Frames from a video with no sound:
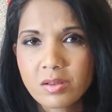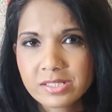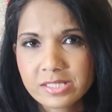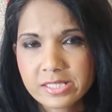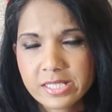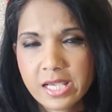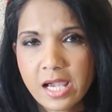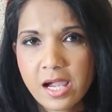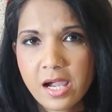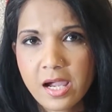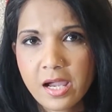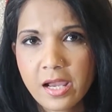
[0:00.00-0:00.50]
the
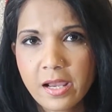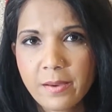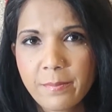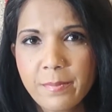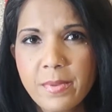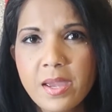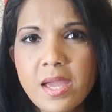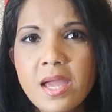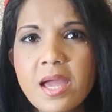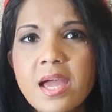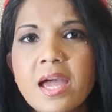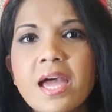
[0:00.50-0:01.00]
time,
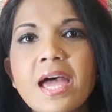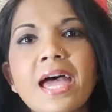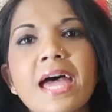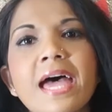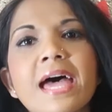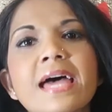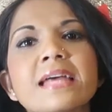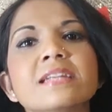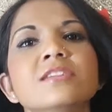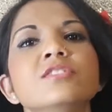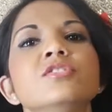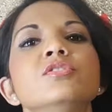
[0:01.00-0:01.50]

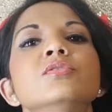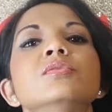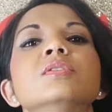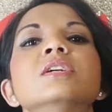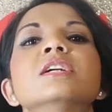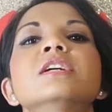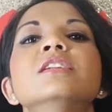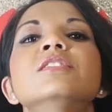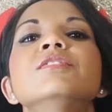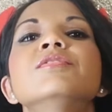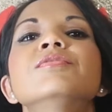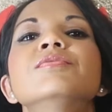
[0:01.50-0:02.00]
and you
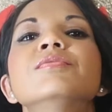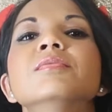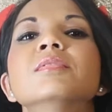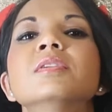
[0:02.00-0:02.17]
could